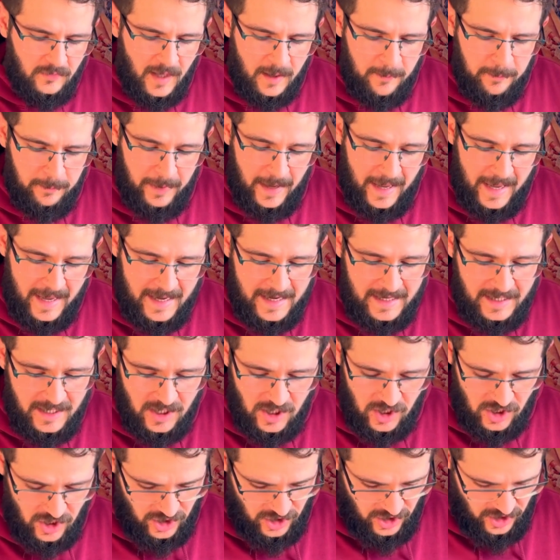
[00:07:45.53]

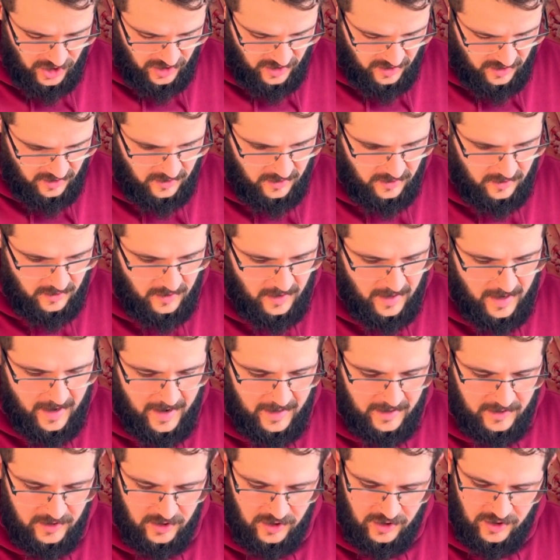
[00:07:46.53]
page,
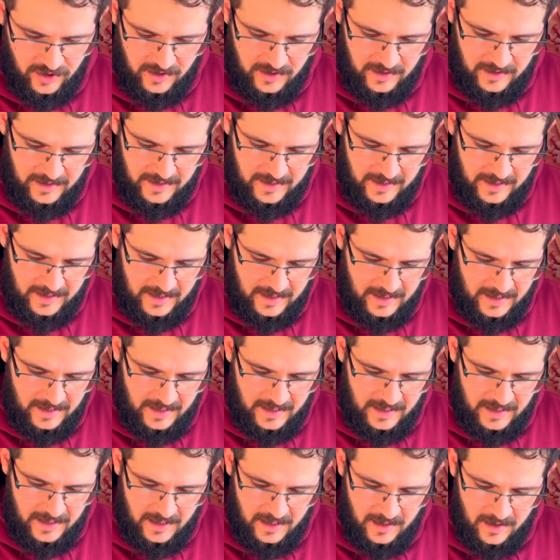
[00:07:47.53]

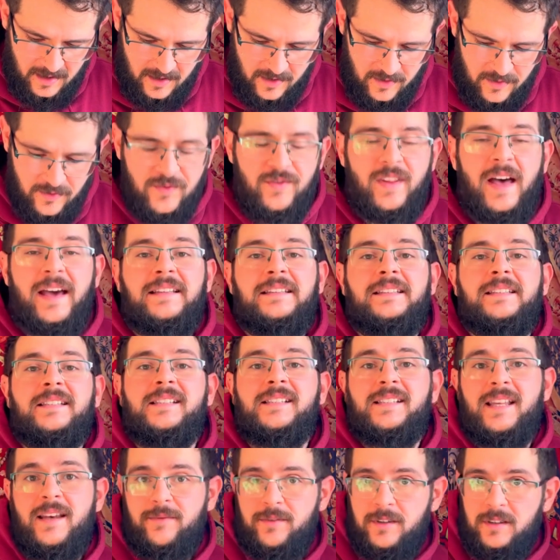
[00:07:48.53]
actually,
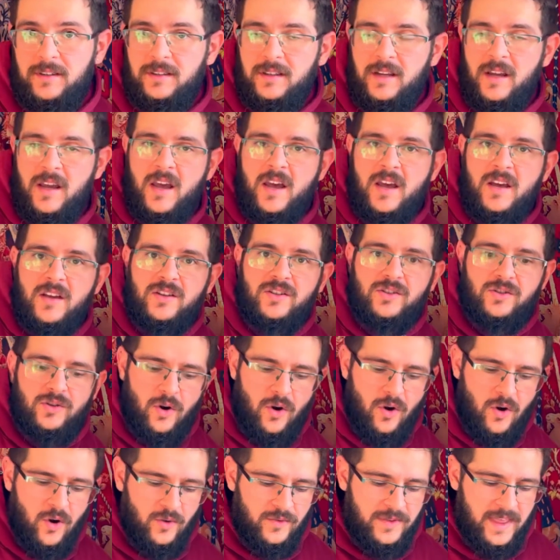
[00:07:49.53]
97.
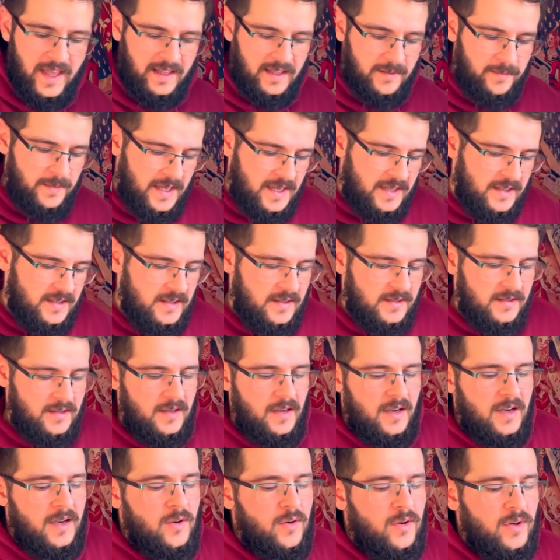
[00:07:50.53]
So that means,
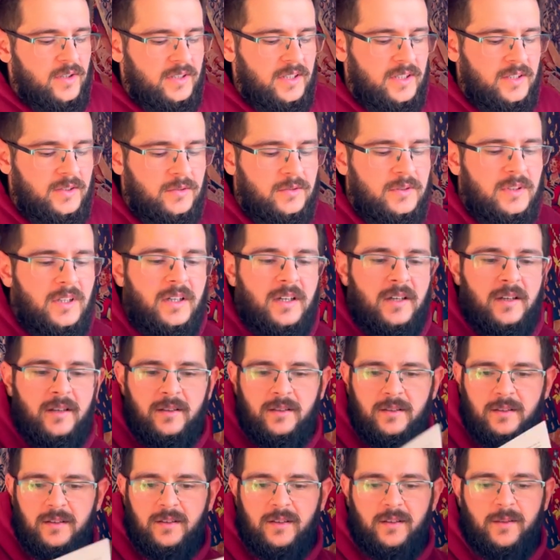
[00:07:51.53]
according to the
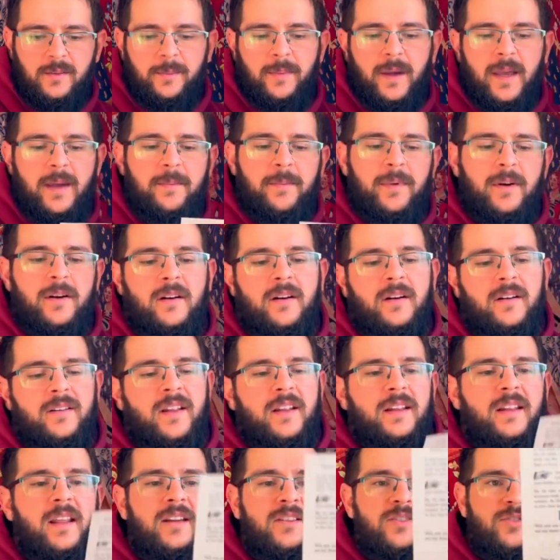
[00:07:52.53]
paper that
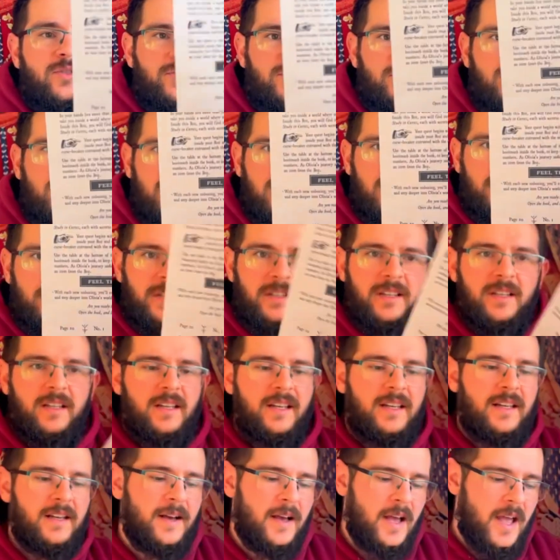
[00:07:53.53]
I showed you in the
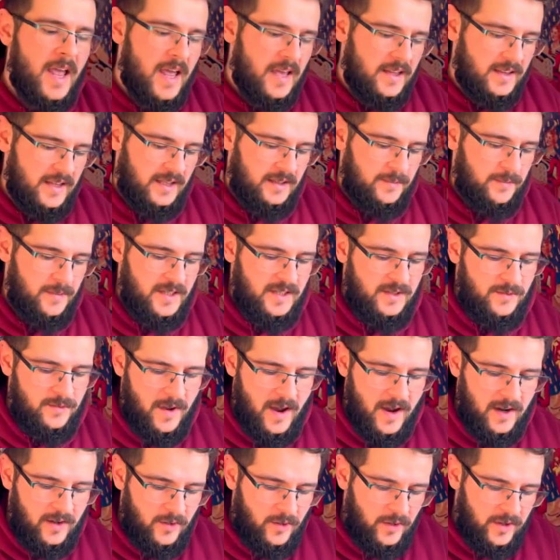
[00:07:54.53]
beginning, that means we
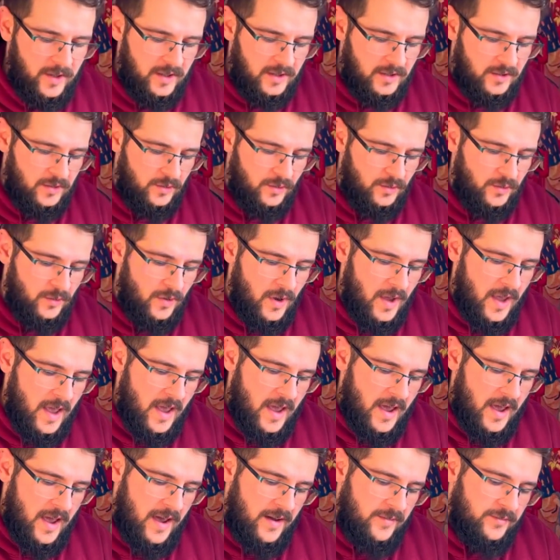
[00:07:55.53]
are going to
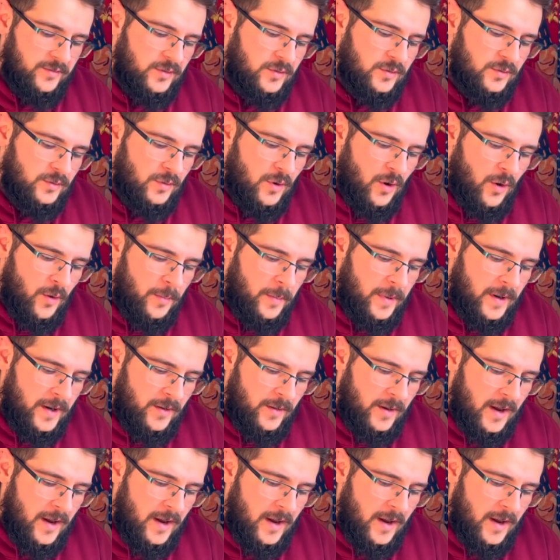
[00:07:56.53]
have to open